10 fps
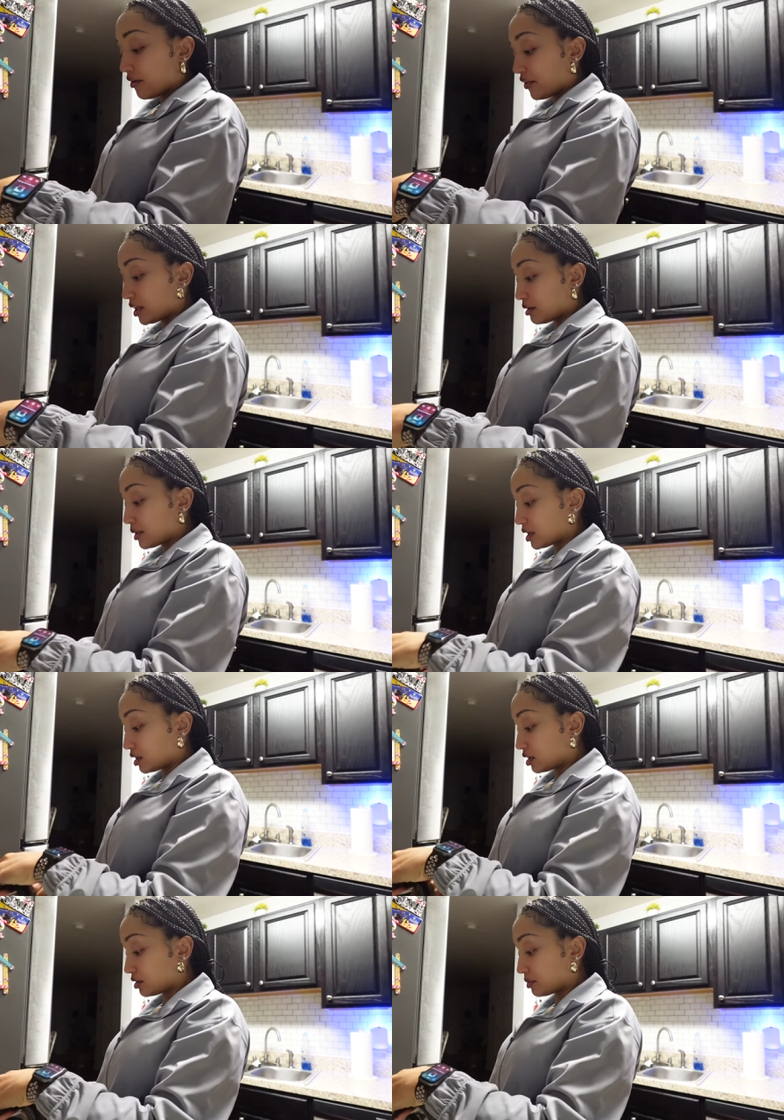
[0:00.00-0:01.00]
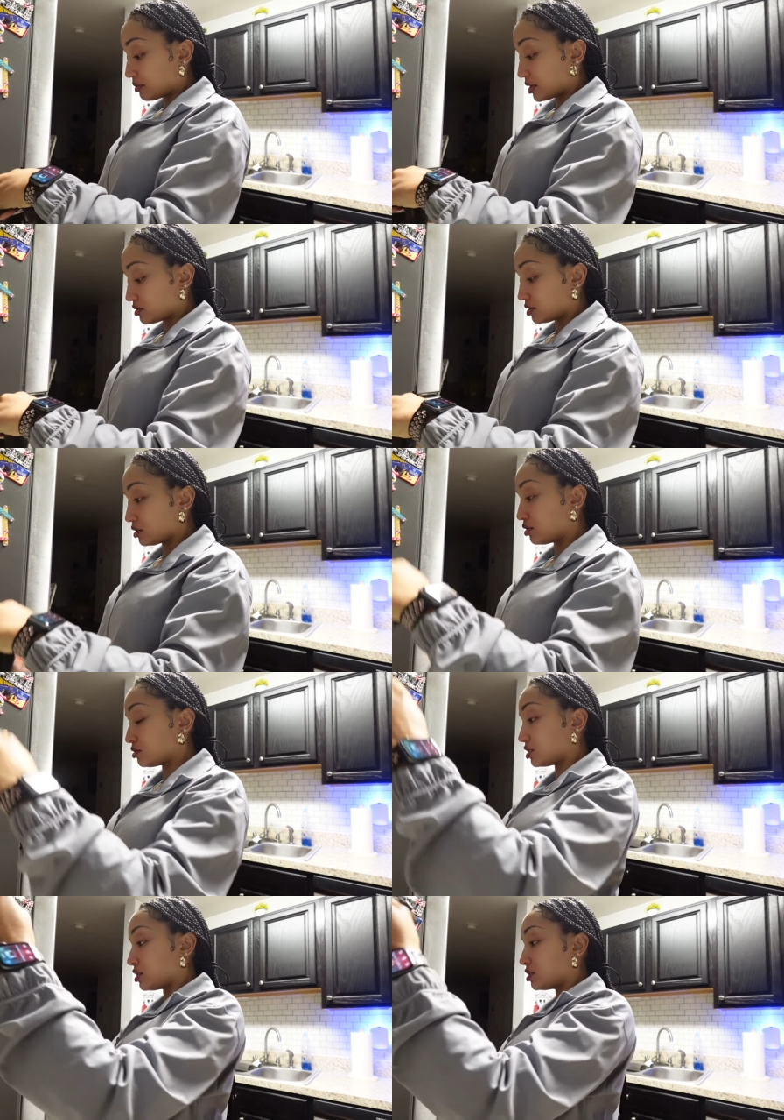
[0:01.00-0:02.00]
Filling up my cup. About to go
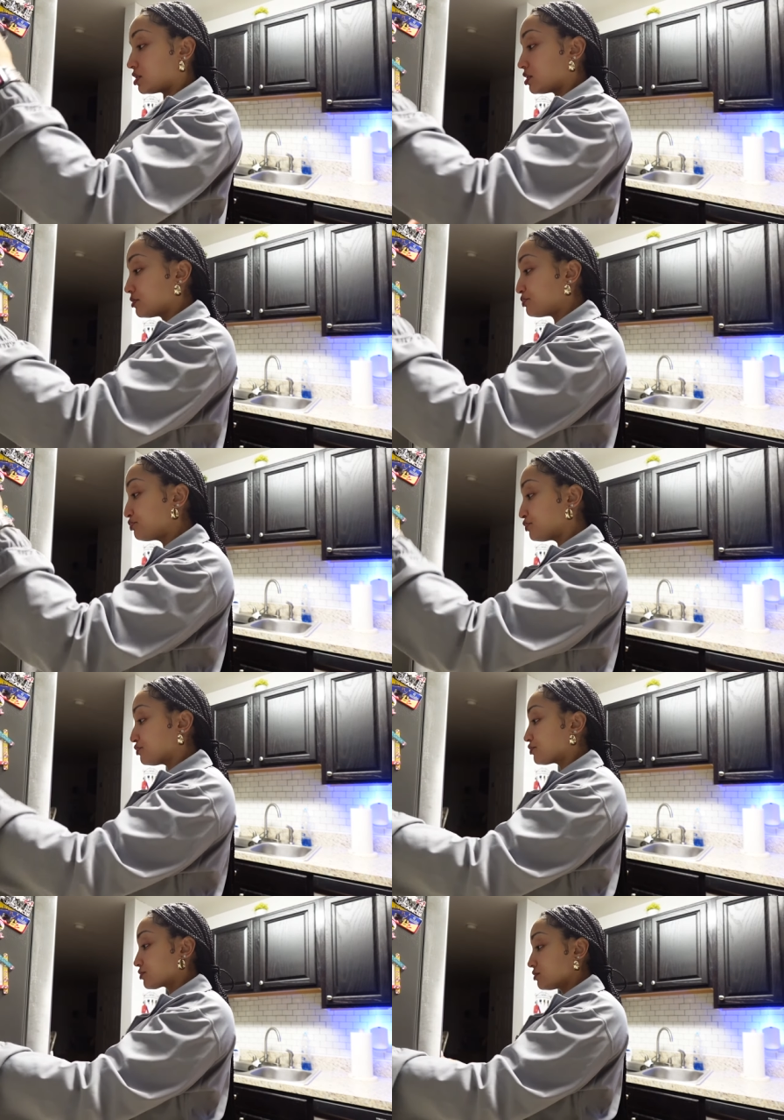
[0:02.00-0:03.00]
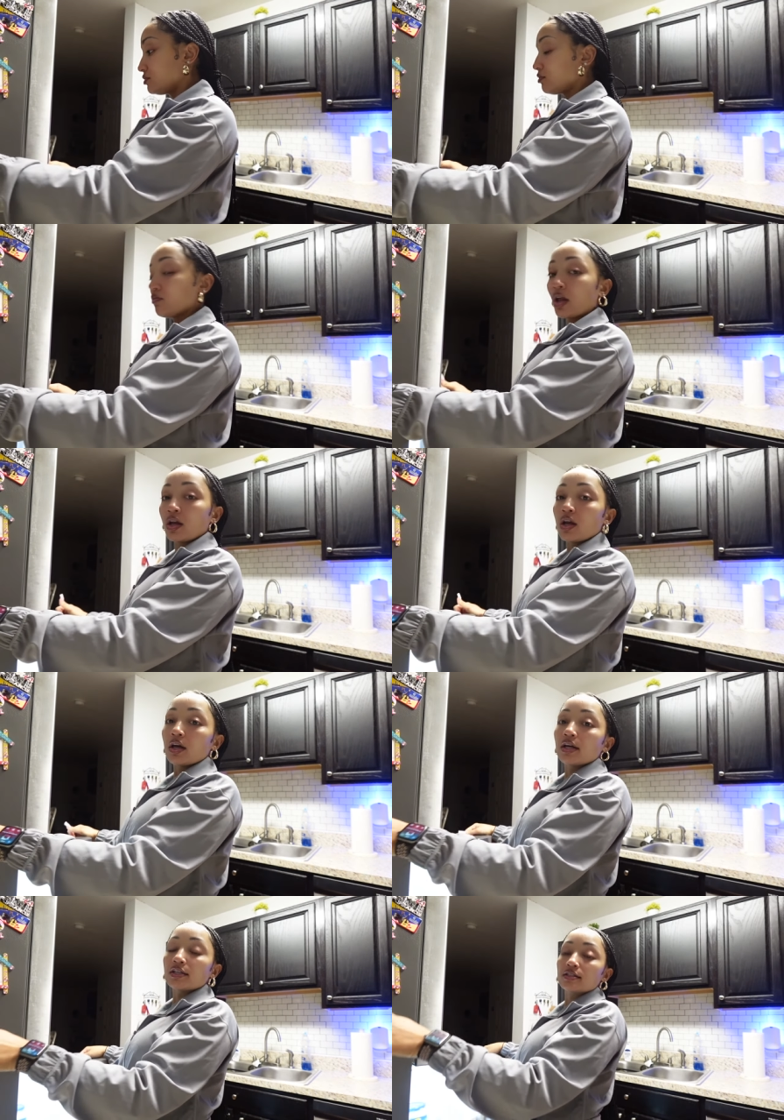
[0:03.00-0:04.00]
to the gym.
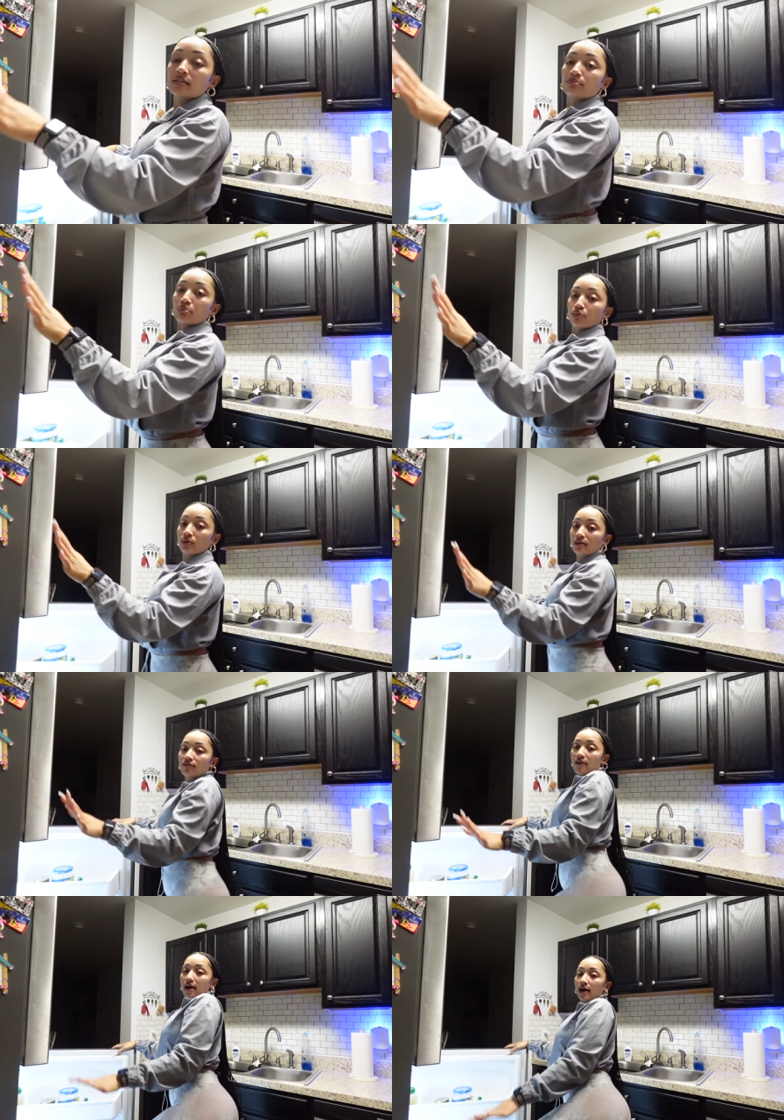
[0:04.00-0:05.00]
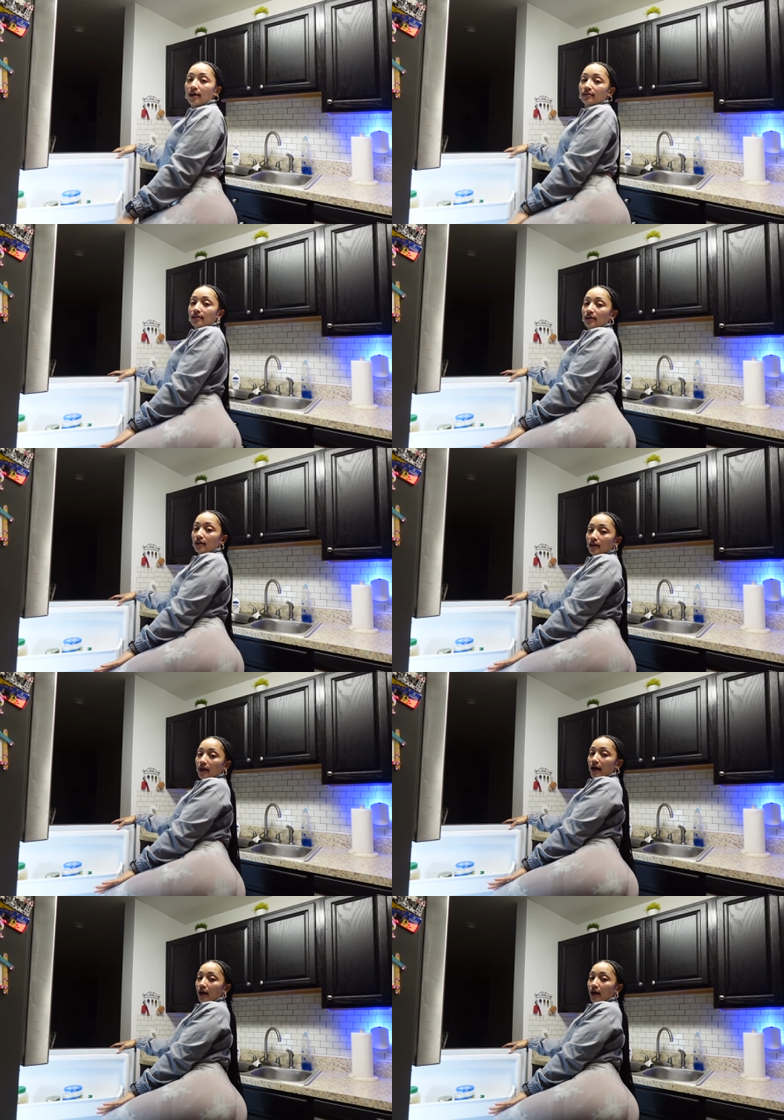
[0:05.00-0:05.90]
It's Booty Friday.